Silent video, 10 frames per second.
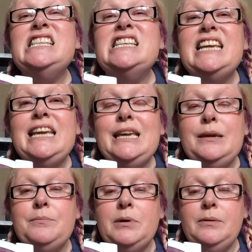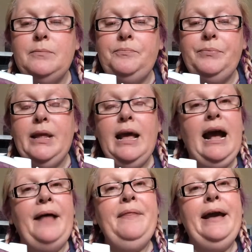Steam.
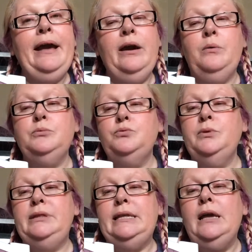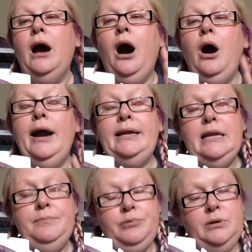And that helped with the
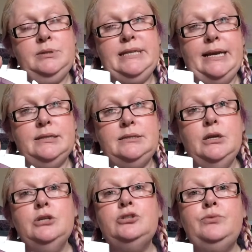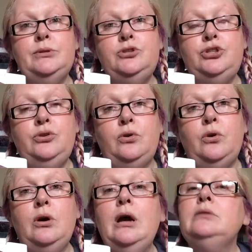ironing process to
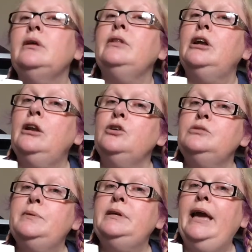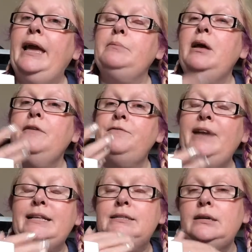ensure that the clothes became
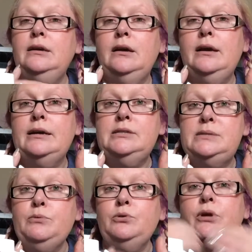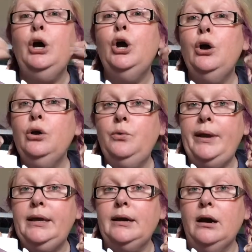flatter and smoother
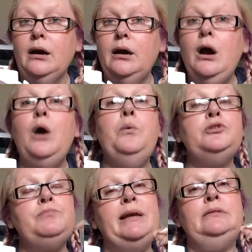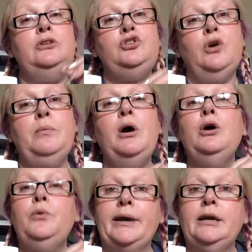quicker, which made the job
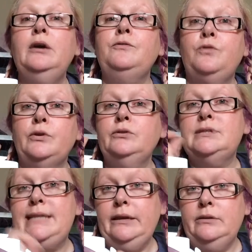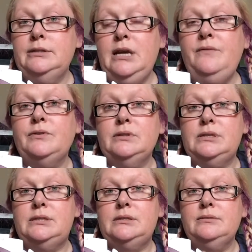quicker for your
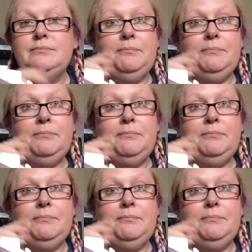servants.